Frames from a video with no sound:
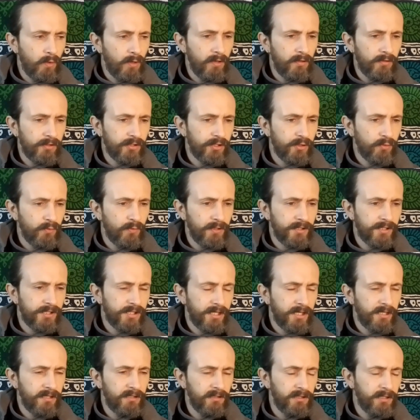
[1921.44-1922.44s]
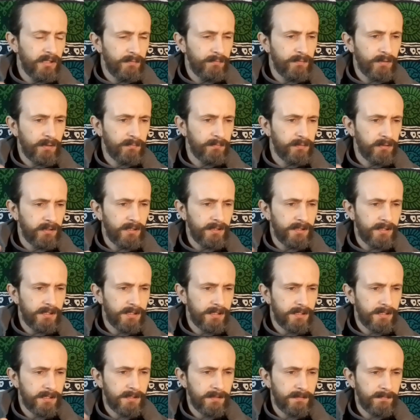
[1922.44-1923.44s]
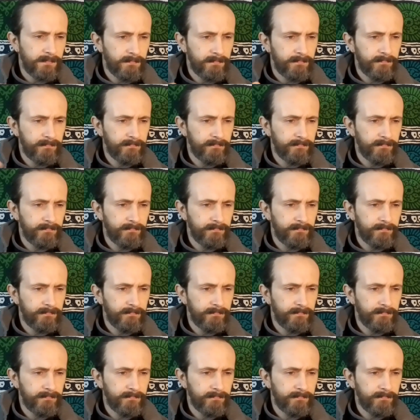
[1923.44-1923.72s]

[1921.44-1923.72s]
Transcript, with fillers: What else do you want to say to Libra, please?